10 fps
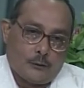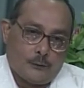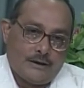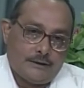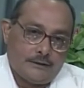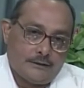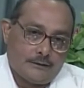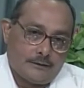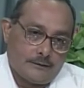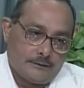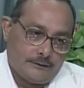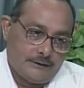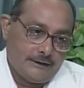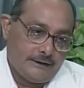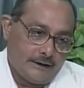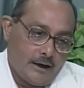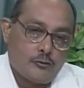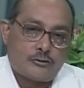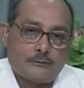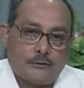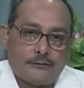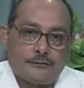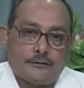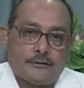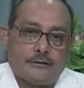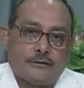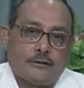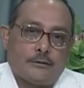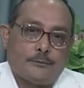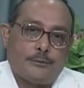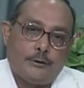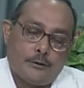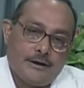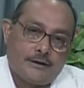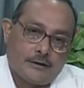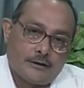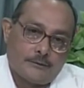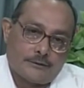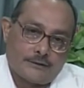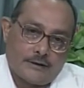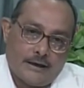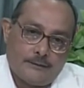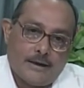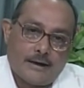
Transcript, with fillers: when the outcome of periodicals and